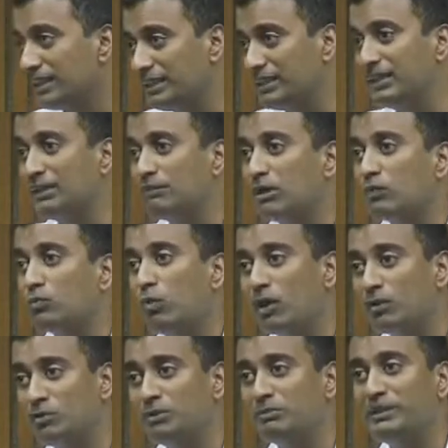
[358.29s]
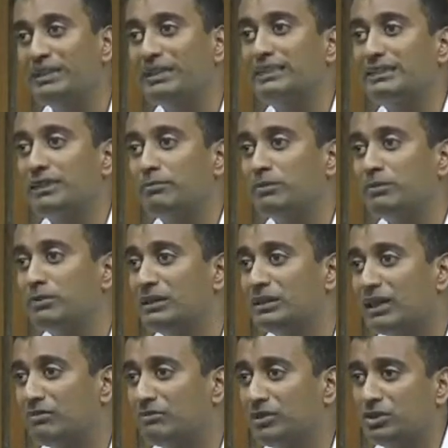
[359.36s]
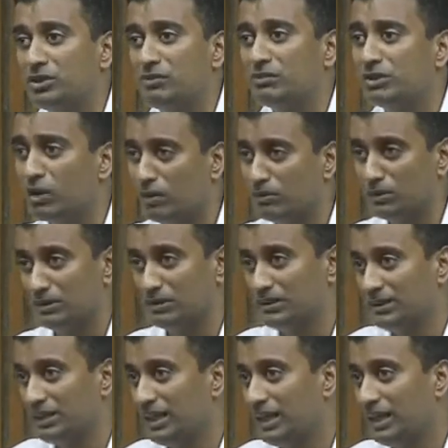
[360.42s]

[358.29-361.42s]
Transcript: thinking about what would be an acceptable definition of the commons.